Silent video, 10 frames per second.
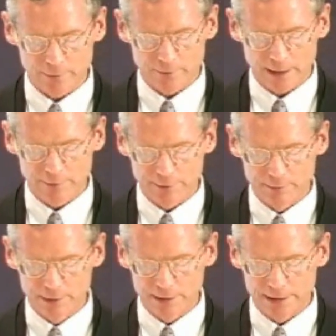with $500
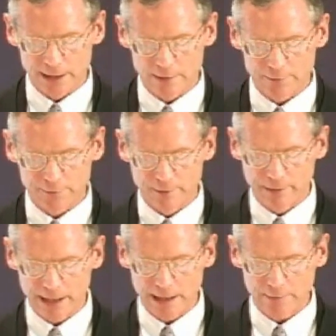million from the
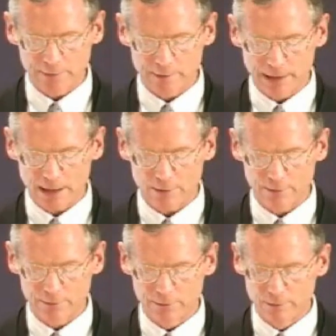banks and the
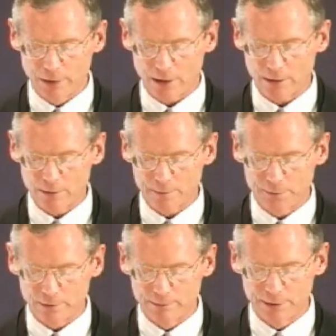power to borrow up
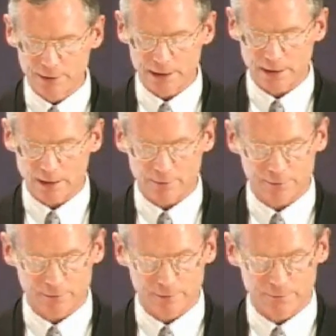to a billion dollars from